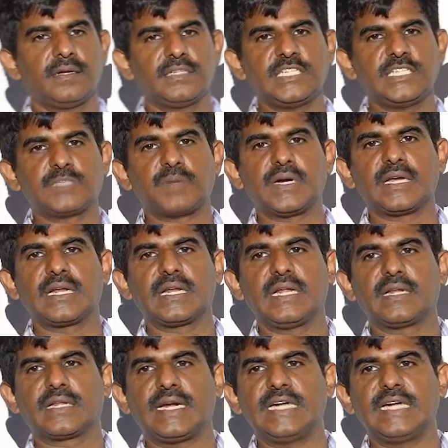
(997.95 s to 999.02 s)
this
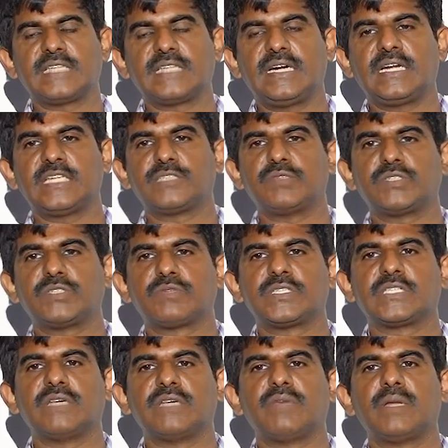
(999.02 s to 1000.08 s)
particular great sentence which
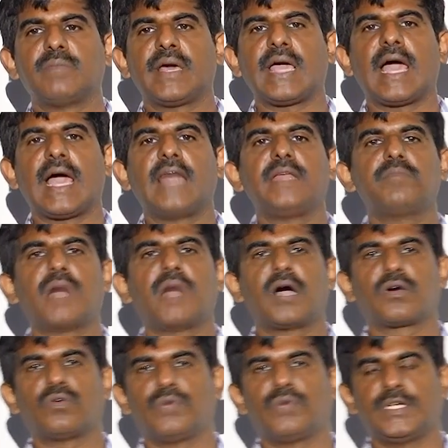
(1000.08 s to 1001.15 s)
was given by Harry
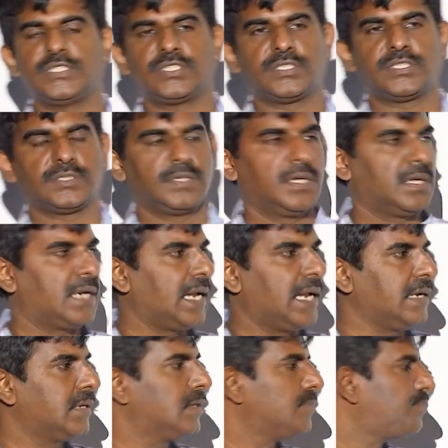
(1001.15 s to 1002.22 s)
Markowitz, right?